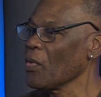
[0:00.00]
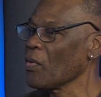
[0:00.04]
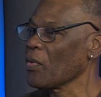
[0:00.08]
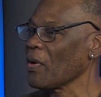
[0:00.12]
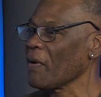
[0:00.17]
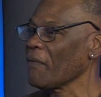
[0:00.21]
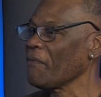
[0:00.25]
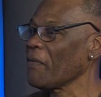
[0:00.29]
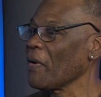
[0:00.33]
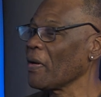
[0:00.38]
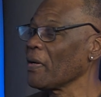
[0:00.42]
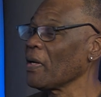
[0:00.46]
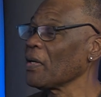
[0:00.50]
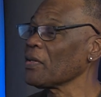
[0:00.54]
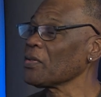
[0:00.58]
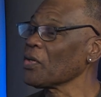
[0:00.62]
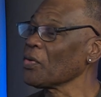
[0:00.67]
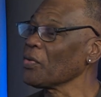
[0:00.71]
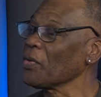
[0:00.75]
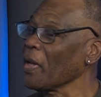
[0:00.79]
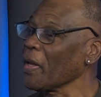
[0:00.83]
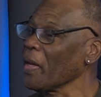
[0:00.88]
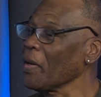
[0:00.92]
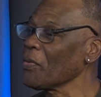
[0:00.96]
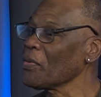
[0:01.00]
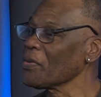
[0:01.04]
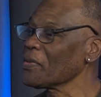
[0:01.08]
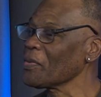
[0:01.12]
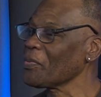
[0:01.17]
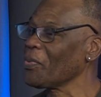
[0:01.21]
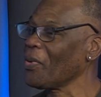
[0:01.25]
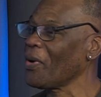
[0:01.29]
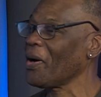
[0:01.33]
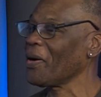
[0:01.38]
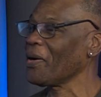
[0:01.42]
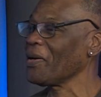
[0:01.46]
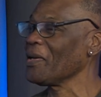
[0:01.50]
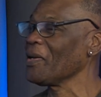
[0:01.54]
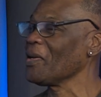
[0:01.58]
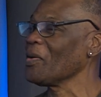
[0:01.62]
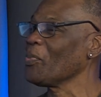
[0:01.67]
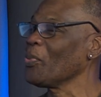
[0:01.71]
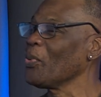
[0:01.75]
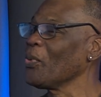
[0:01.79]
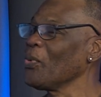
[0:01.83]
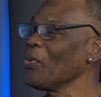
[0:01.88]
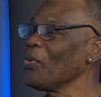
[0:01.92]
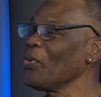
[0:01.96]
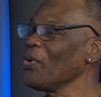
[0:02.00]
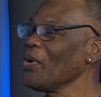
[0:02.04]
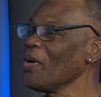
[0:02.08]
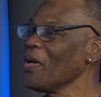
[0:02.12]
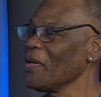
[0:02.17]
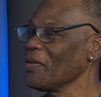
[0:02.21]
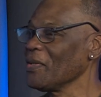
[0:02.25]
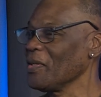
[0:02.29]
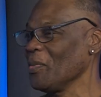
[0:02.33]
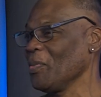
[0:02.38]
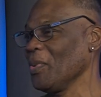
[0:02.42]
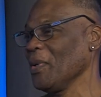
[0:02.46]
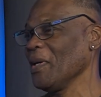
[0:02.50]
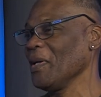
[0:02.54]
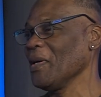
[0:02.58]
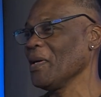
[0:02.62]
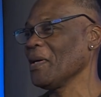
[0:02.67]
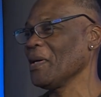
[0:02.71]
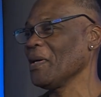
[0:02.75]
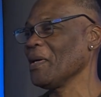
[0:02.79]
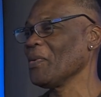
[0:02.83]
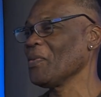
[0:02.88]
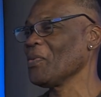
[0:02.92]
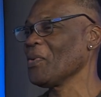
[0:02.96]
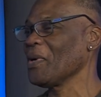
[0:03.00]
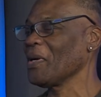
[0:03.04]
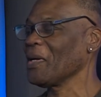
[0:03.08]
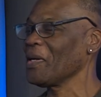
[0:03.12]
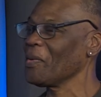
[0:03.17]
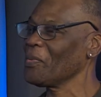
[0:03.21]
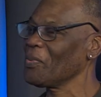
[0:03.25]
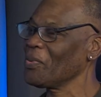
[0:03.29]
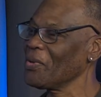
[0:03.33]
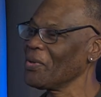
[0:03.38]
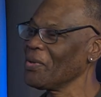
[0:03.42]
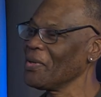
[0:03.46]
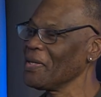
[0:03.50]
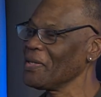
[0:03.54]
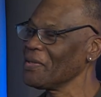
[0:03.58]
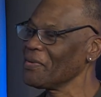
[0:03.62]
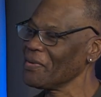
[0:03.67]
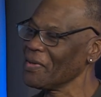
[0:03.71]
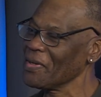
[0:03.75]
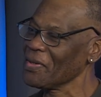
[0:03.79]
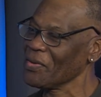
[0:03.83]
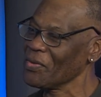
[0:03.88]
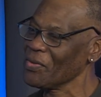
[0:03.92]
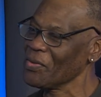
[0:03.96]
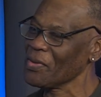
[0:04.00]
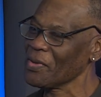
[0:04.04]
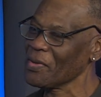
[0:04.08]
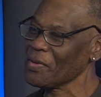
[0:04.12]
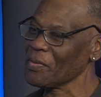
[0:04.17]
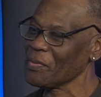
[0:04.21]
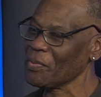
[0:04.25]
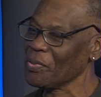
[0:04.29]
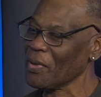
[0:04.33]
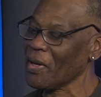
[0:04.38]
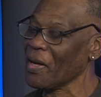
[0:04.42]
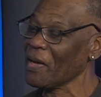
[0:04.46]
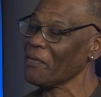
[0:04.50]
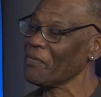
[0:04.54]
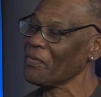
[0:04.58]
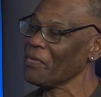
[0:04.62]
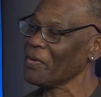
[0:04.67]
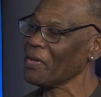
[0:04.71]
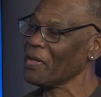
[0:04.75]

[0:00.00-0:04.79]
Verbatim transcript: when I found out your name was part of in the pool to be one of the employees who were applying for